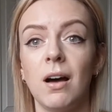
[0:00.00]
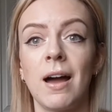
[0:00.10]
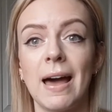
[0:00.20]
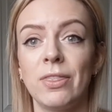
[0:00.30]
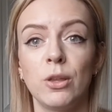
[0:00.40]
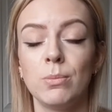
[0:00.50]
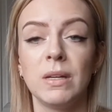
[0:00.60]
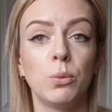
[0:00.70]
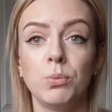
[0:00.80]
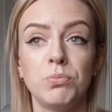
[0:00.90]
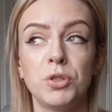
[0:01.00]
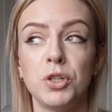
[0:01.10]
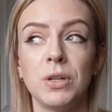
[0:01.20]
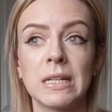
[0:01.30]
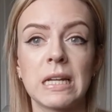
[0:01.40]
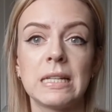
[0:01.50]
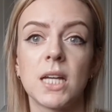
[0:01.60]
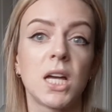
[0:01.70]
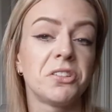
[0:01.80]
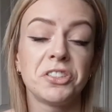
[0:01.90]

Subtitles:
I had them 2 days later.